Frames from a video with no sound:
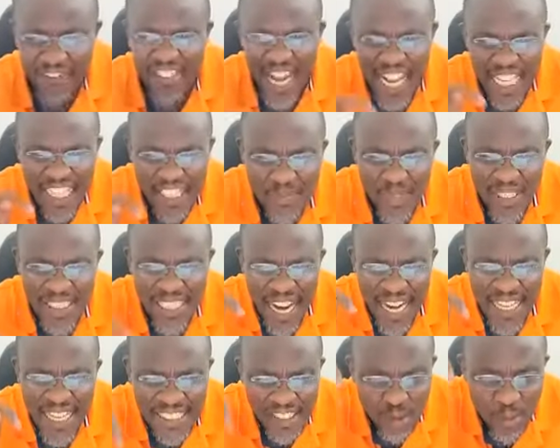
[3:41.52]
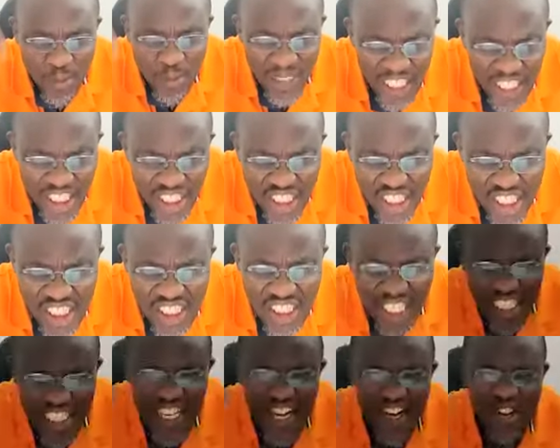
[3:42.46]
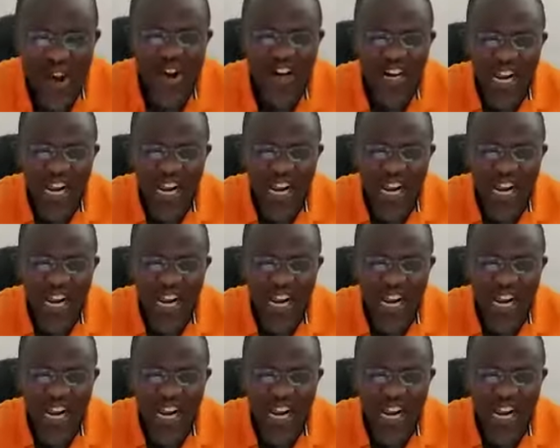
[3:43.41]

that means there are some riches the Lord